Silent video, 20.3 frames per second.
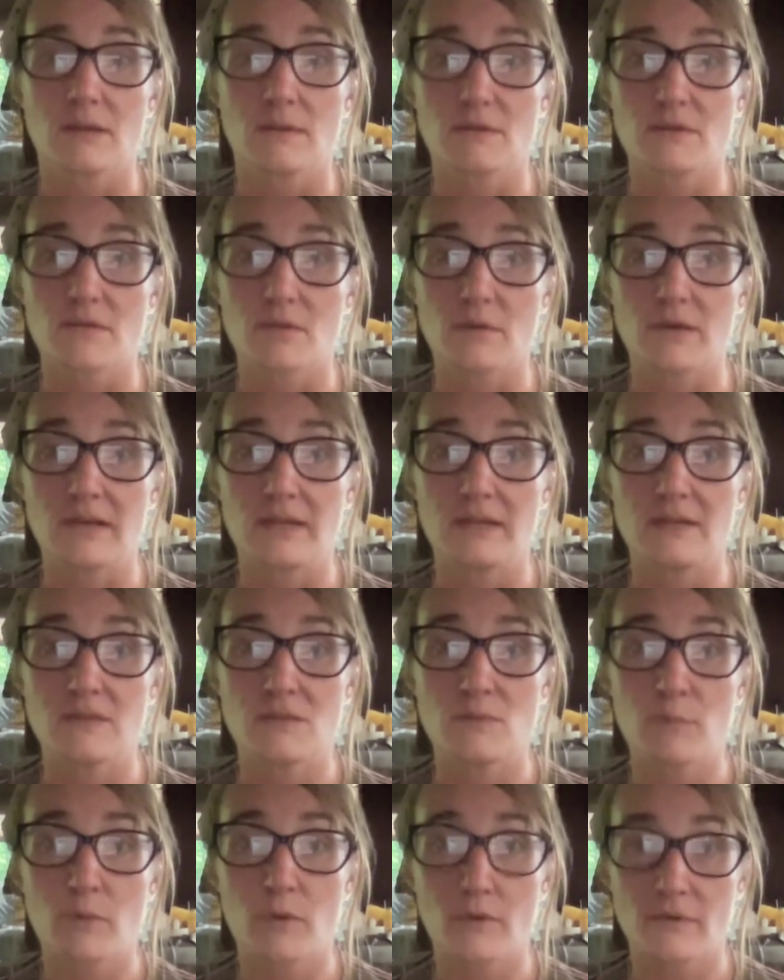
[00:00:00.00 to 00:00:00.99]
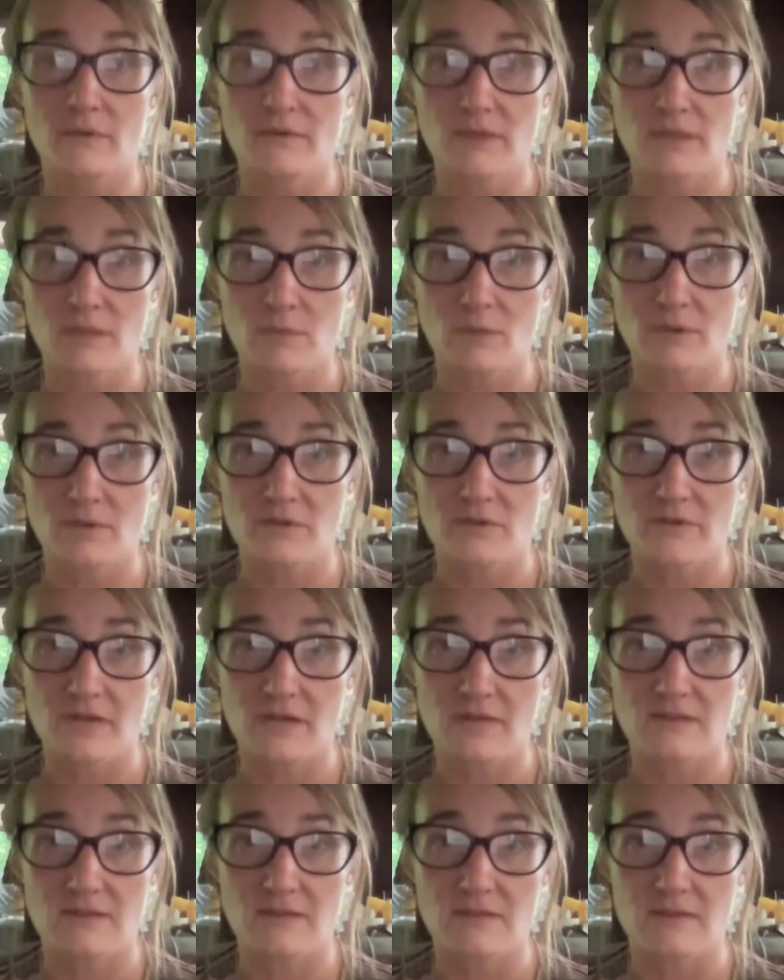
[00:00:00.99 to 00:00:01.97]
So it is important that you
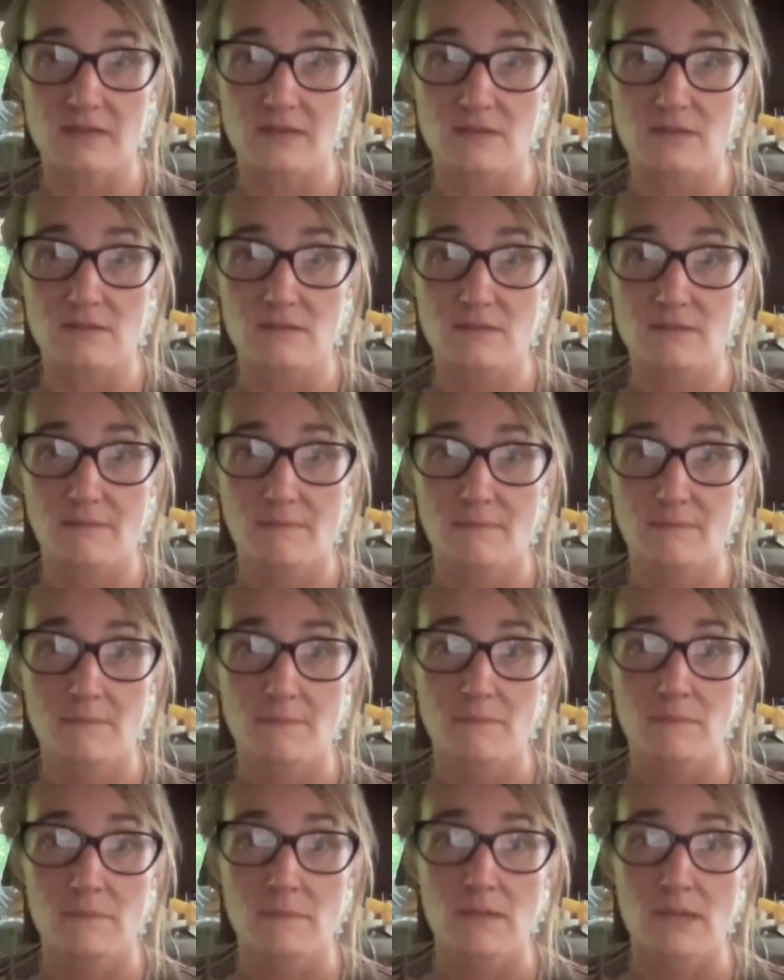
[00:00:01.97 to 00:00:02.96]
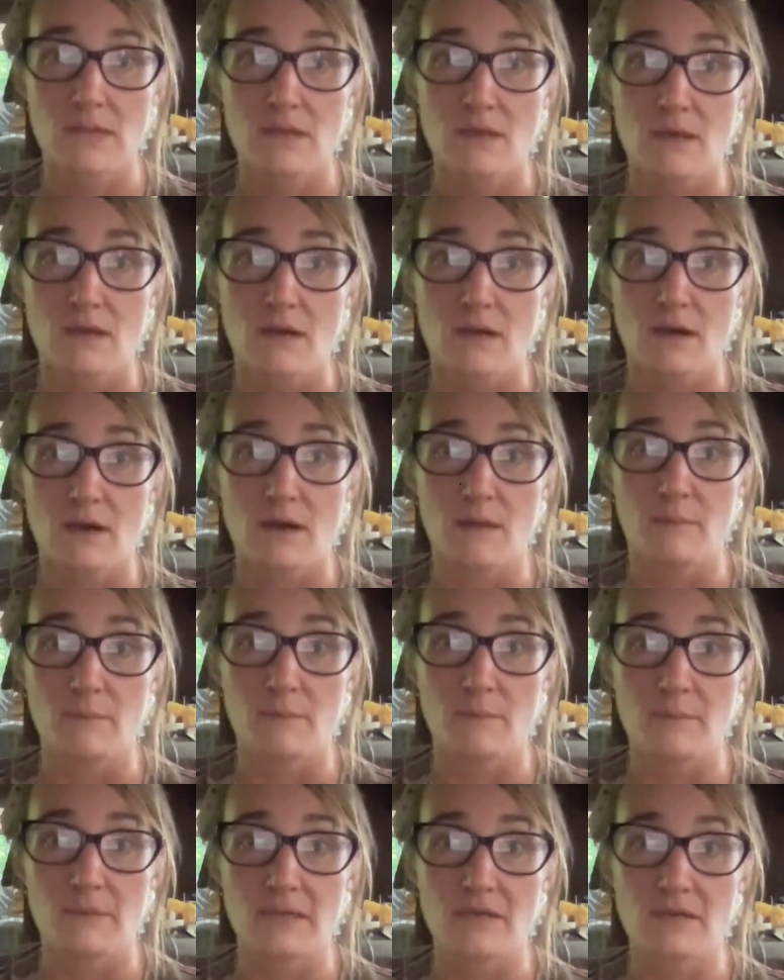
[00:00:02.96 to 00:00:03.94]
understand these things,
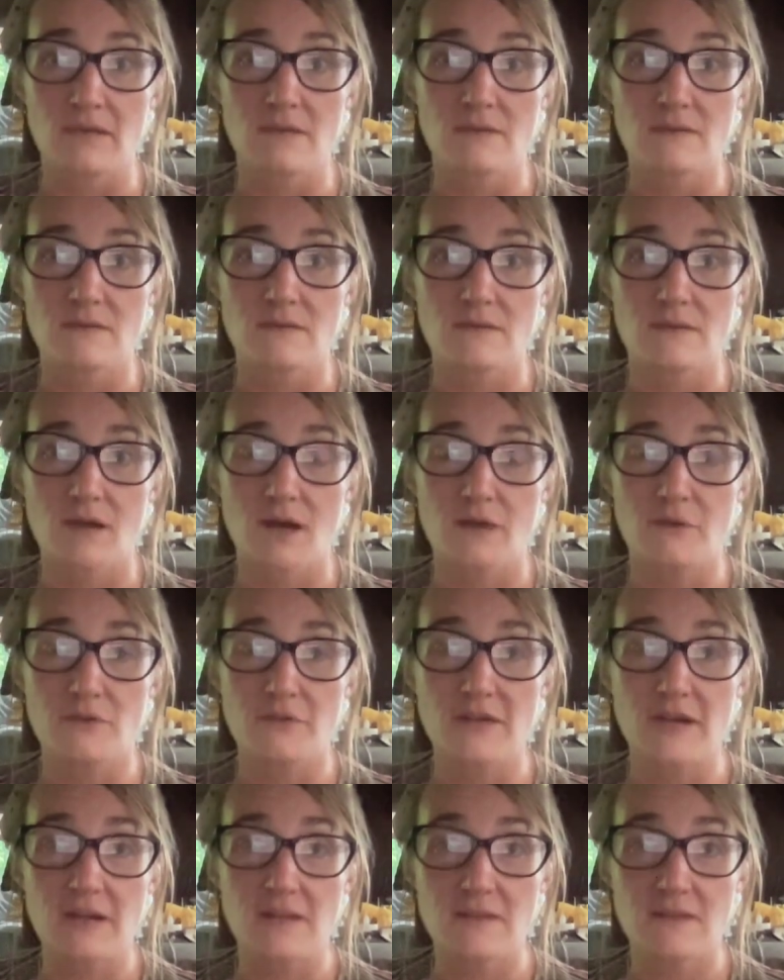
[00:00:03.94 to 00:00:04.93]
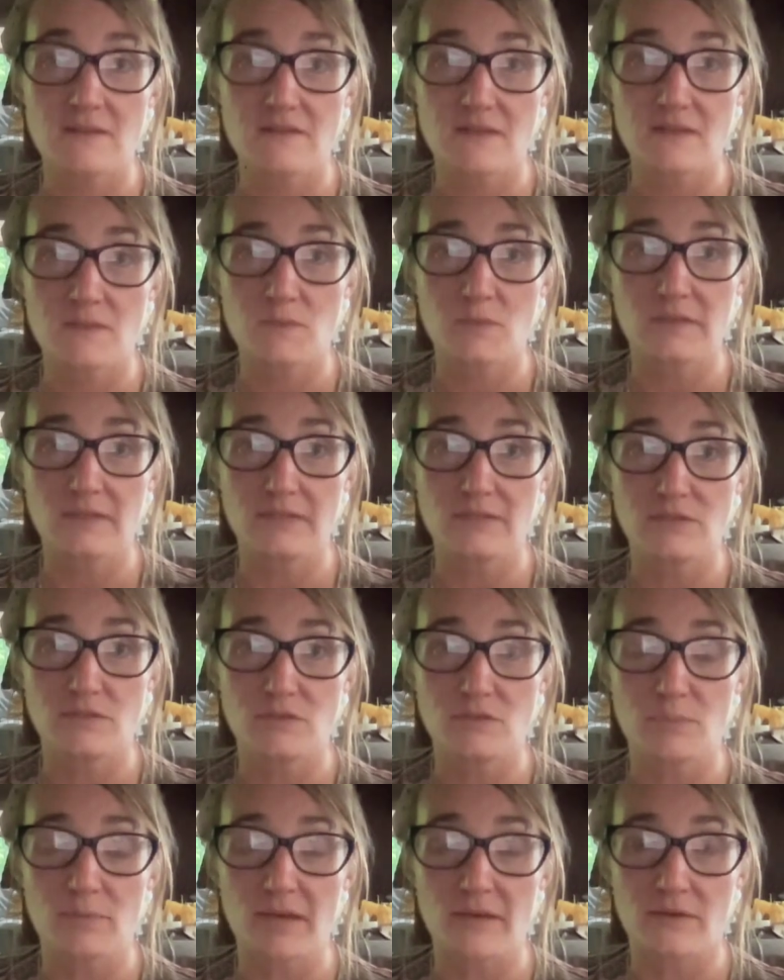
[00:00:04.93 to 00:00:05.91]
because understanding these things will lead you
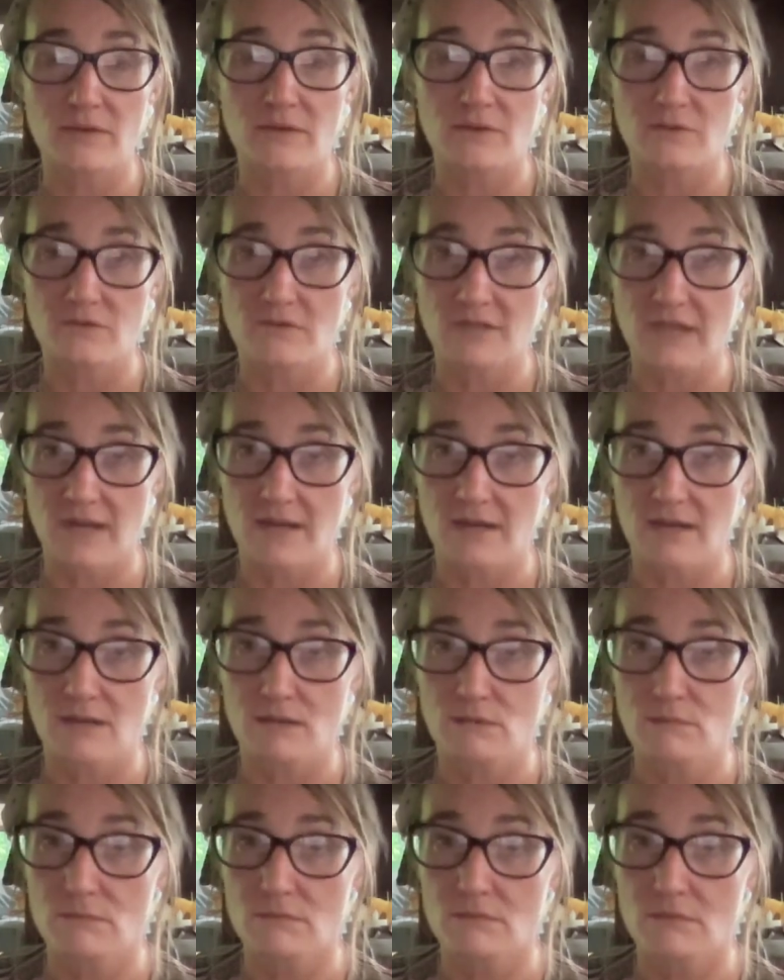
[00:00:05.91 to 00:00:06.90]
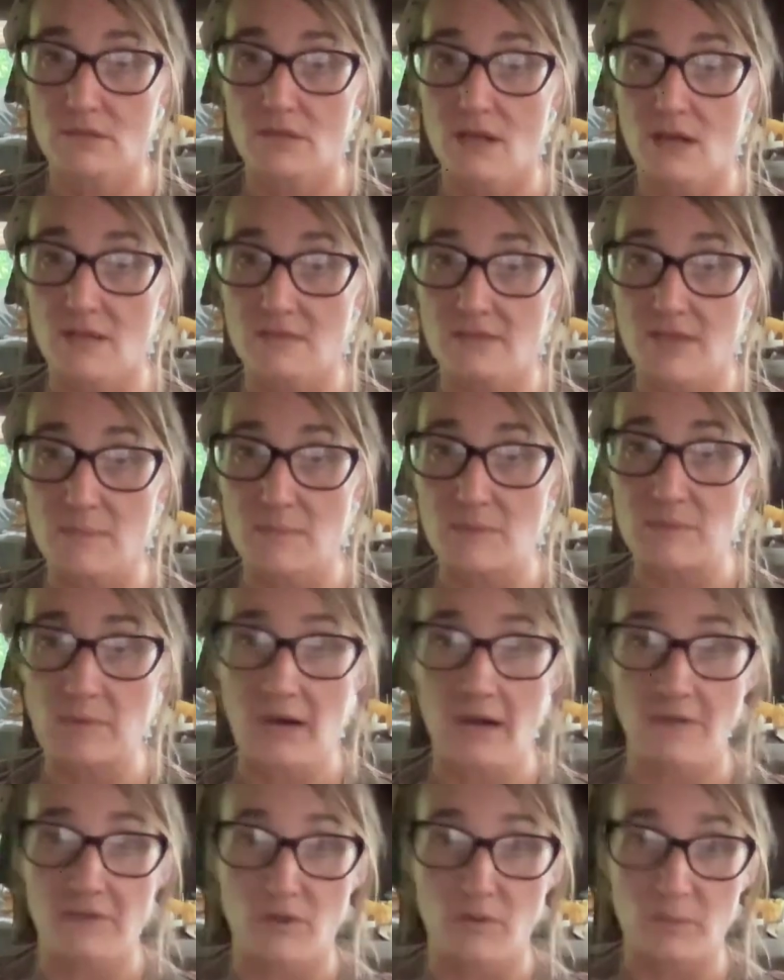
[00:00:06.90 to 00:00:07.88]
to better understanding the concepts
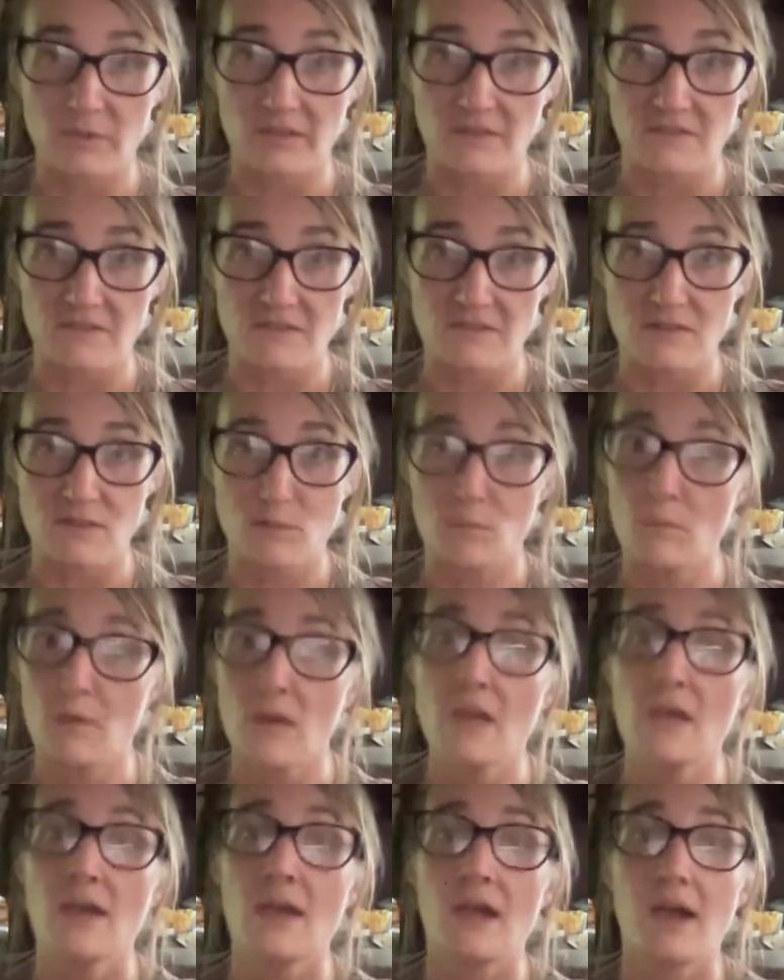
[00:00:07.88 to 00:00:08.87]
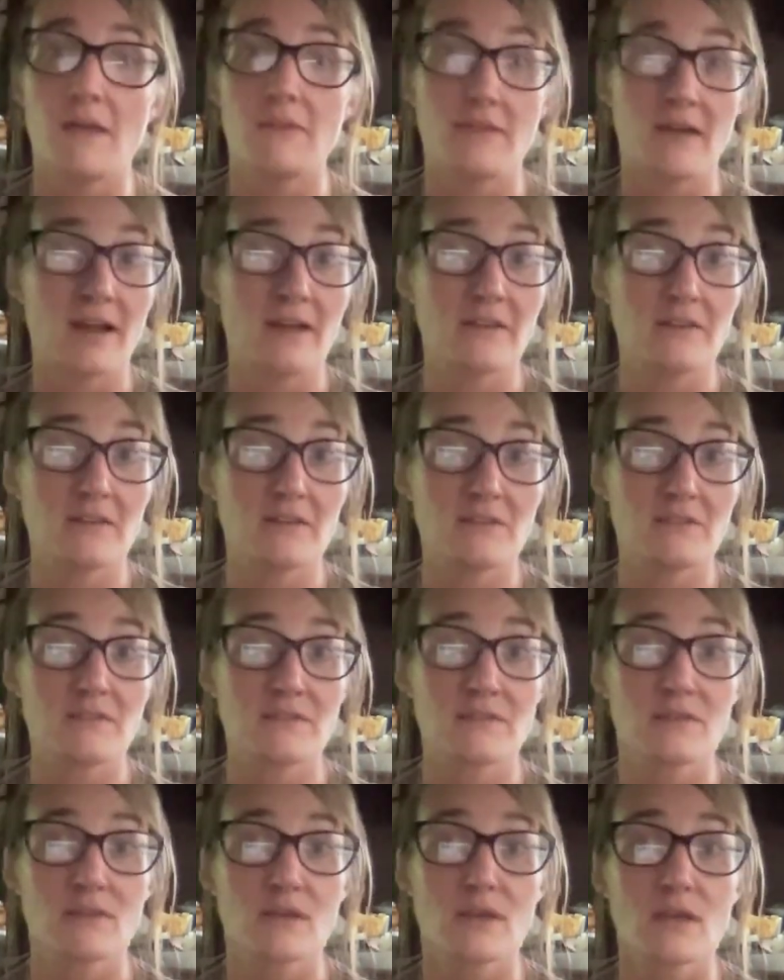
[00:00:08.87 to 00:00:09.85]
behind their belief system, and that
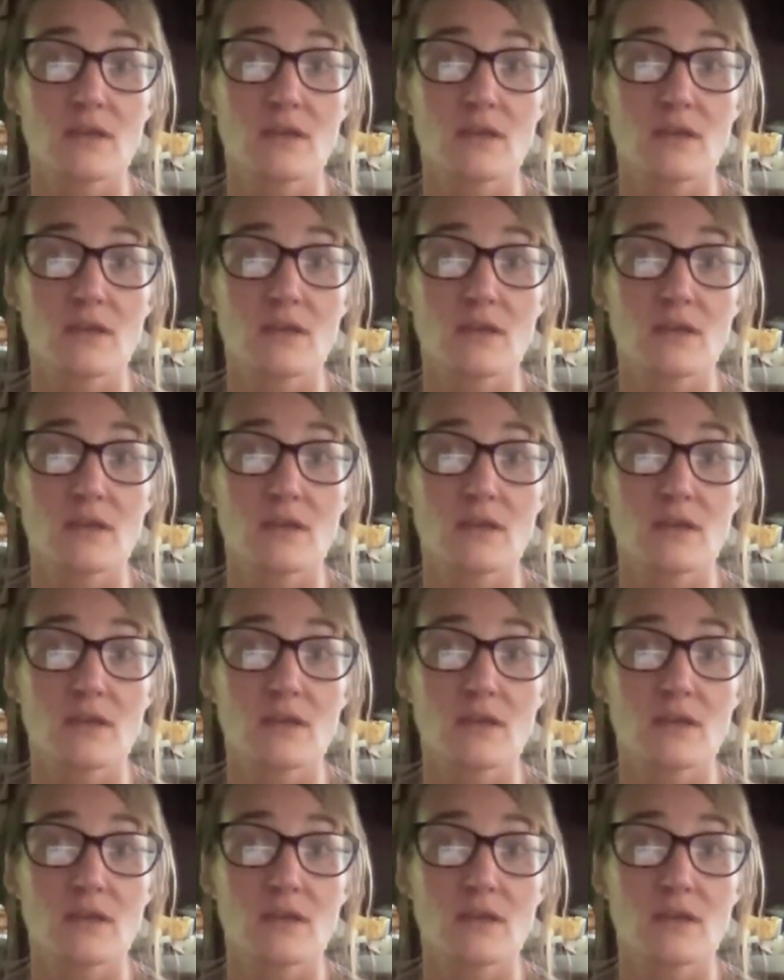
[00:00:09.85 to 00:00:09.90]
is,